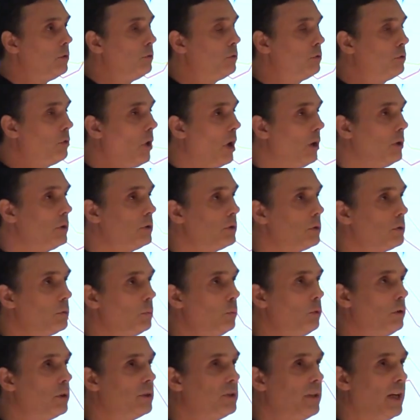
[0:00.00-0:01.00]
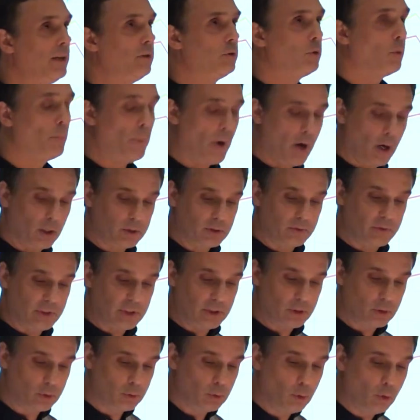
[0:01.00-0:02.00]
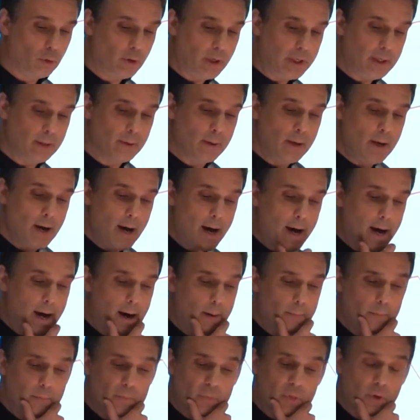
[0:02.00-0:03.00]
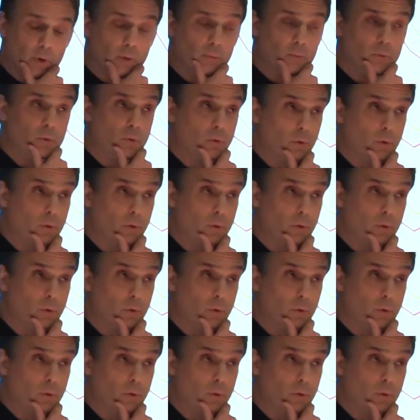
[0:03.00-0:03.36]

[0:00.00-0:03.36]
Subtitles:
Drugs were a central part of this story. That